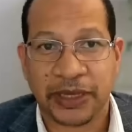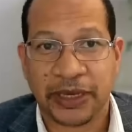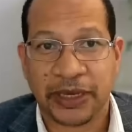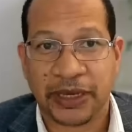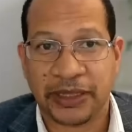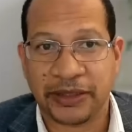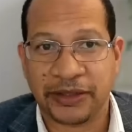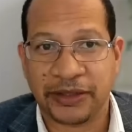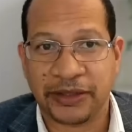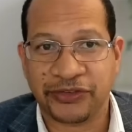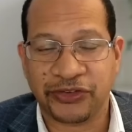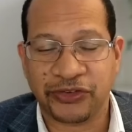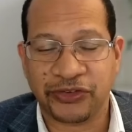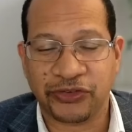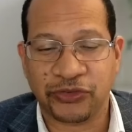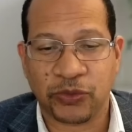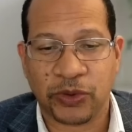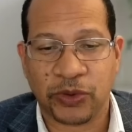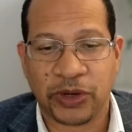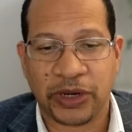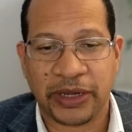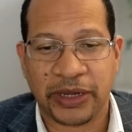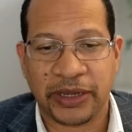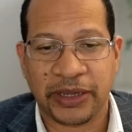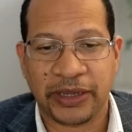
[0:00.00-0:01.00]
And this is
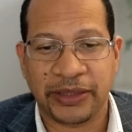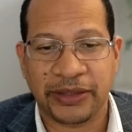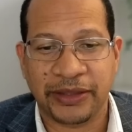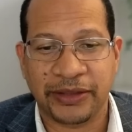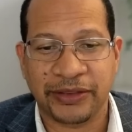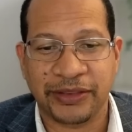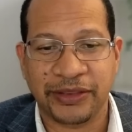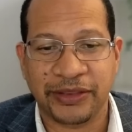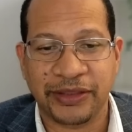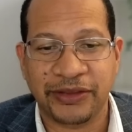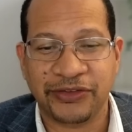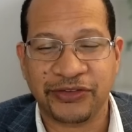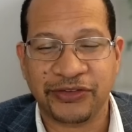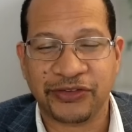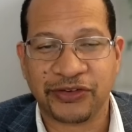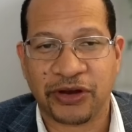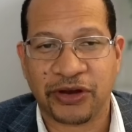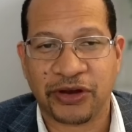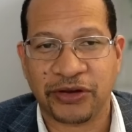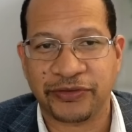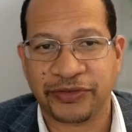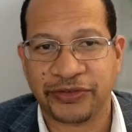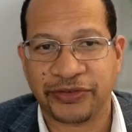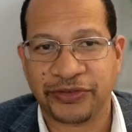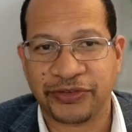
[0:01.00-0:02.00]
why these
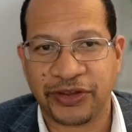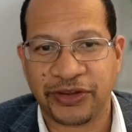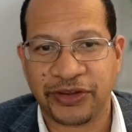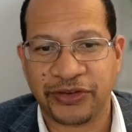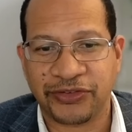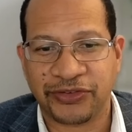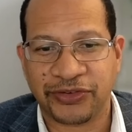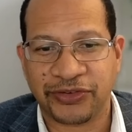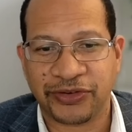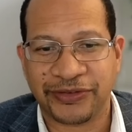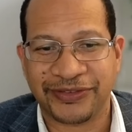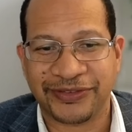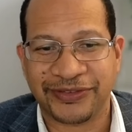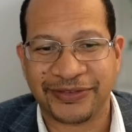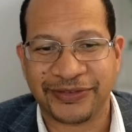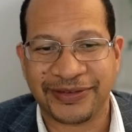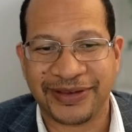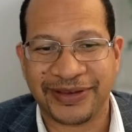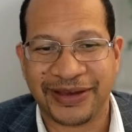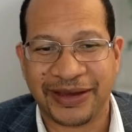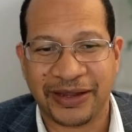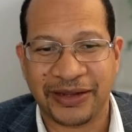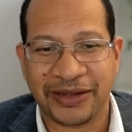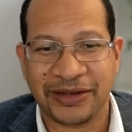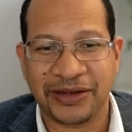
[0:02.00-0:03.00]
conversations
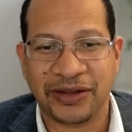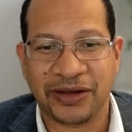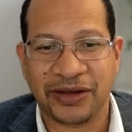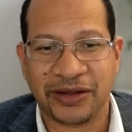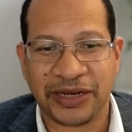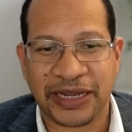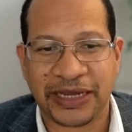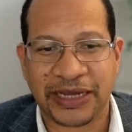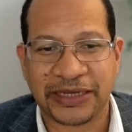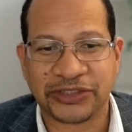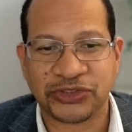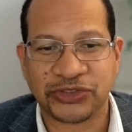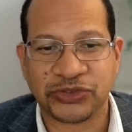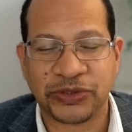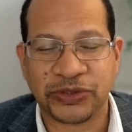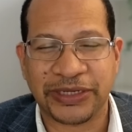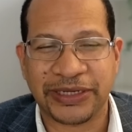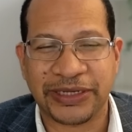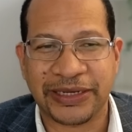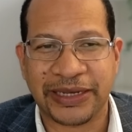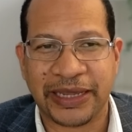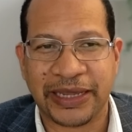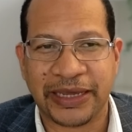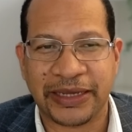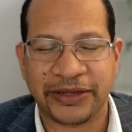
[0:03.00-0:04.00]
are not
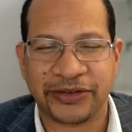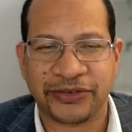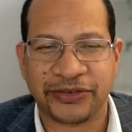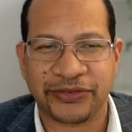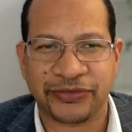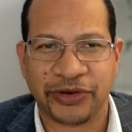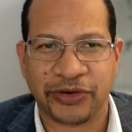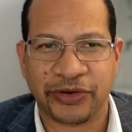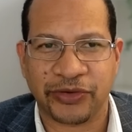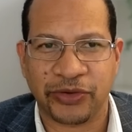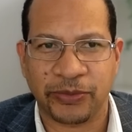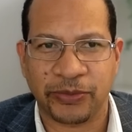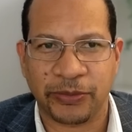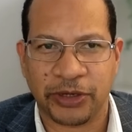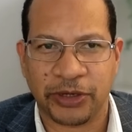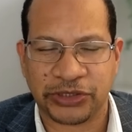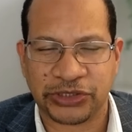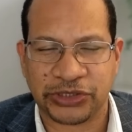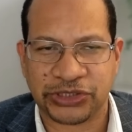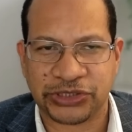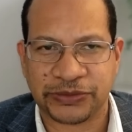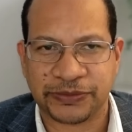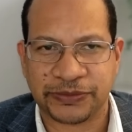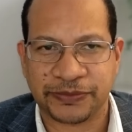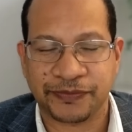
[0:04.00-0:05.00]
actually liked very
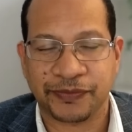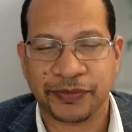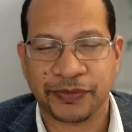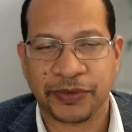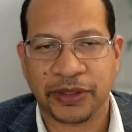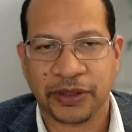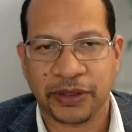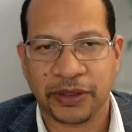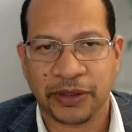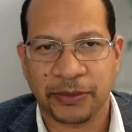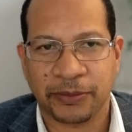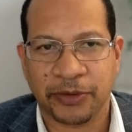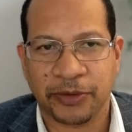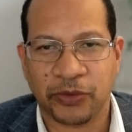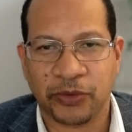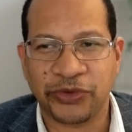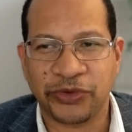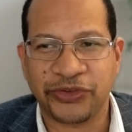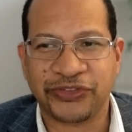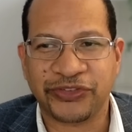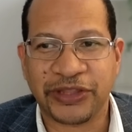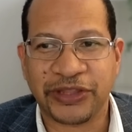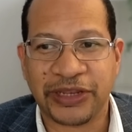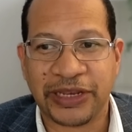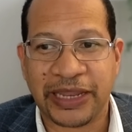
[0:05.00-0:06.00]
much. But
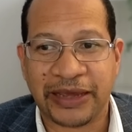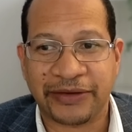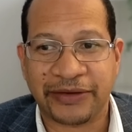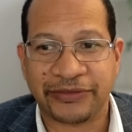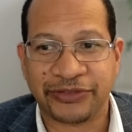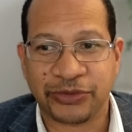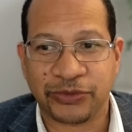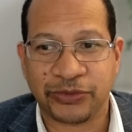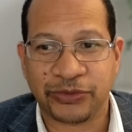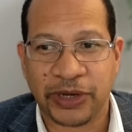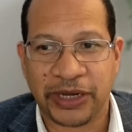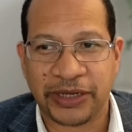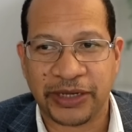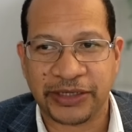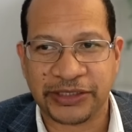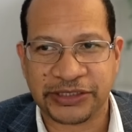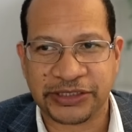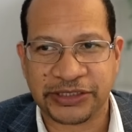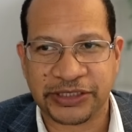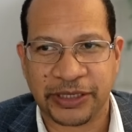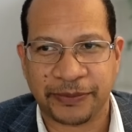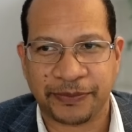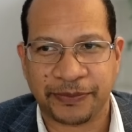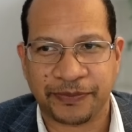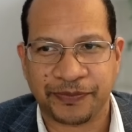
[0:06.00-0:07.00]
we still have to
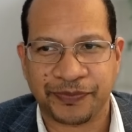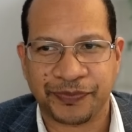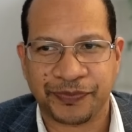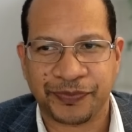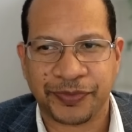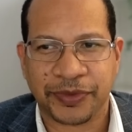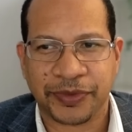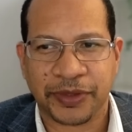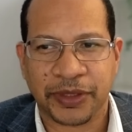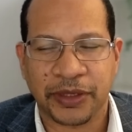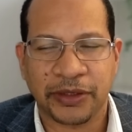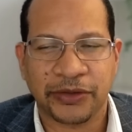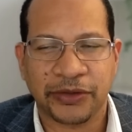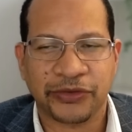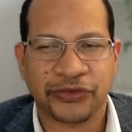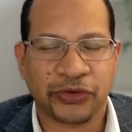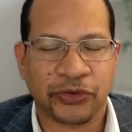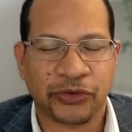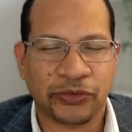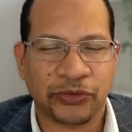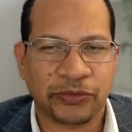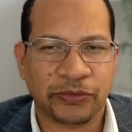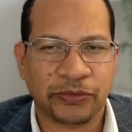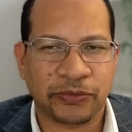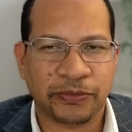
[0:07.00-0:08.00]
ask them.
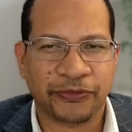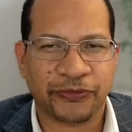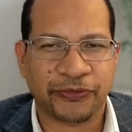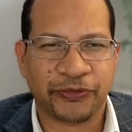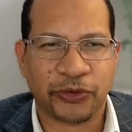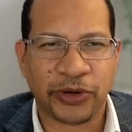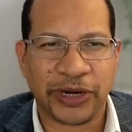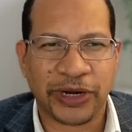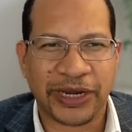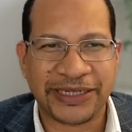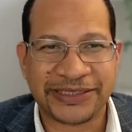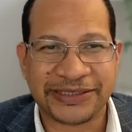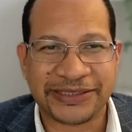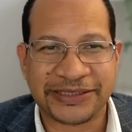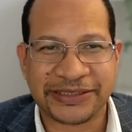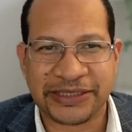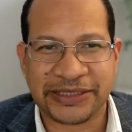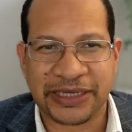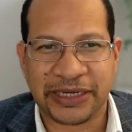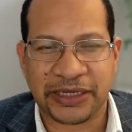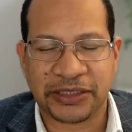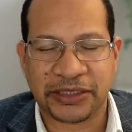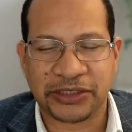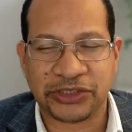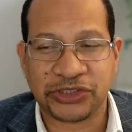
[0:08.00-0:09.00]
So before I
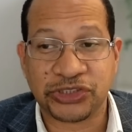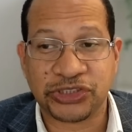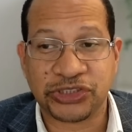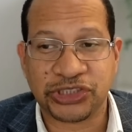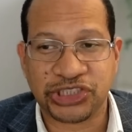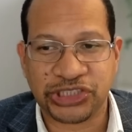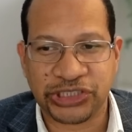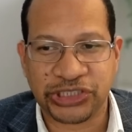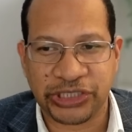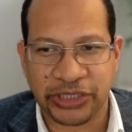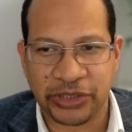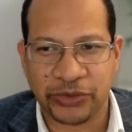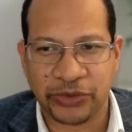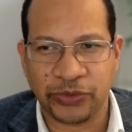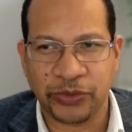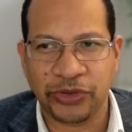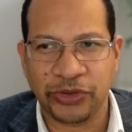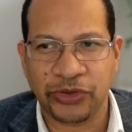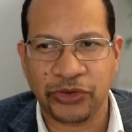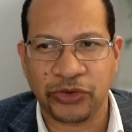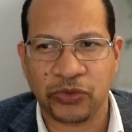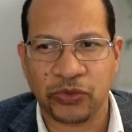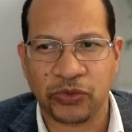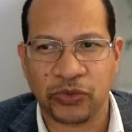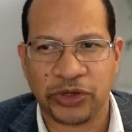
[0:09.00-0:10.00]
start to share
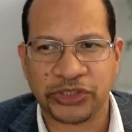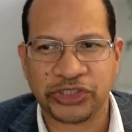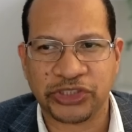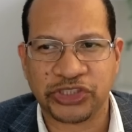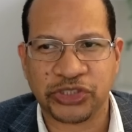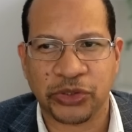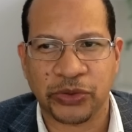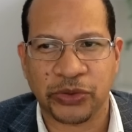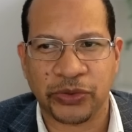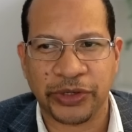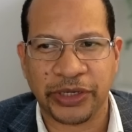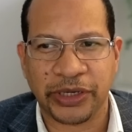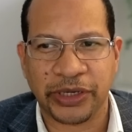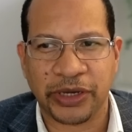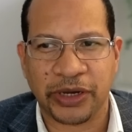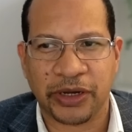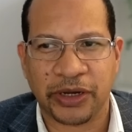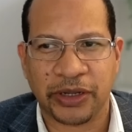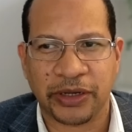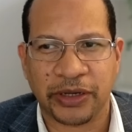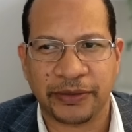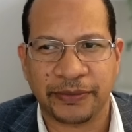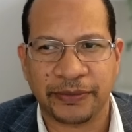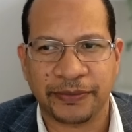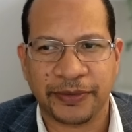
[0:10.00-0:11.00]
with you what's going
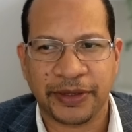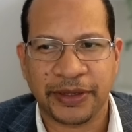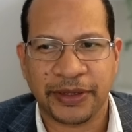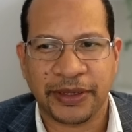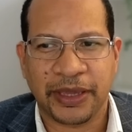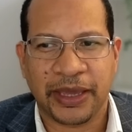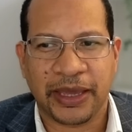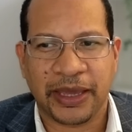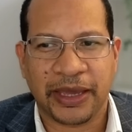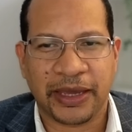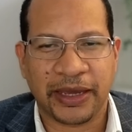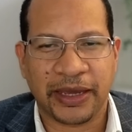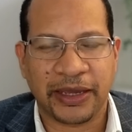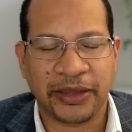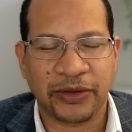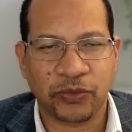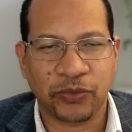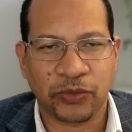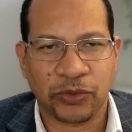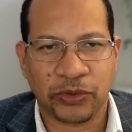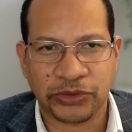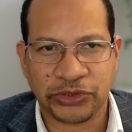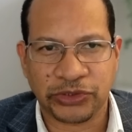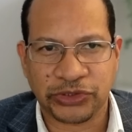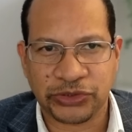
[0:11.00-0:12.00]
on, I
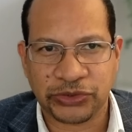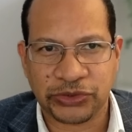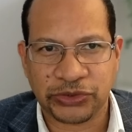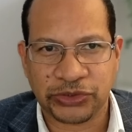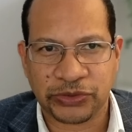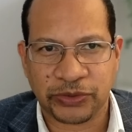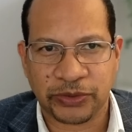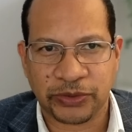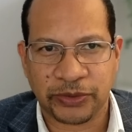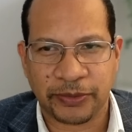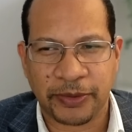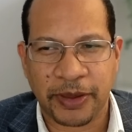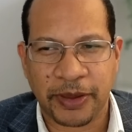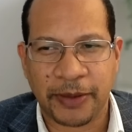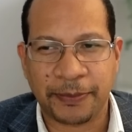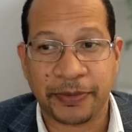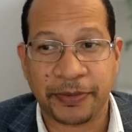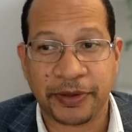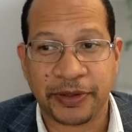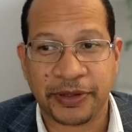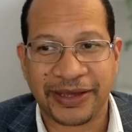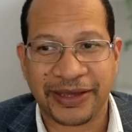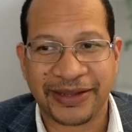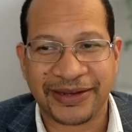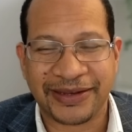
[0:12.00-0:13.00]
want you to
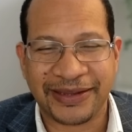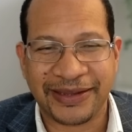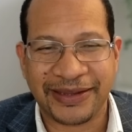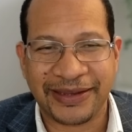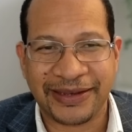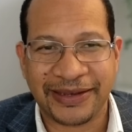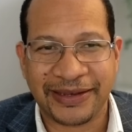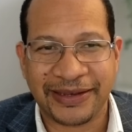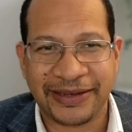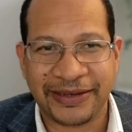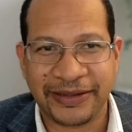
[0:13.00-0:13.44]
remember that in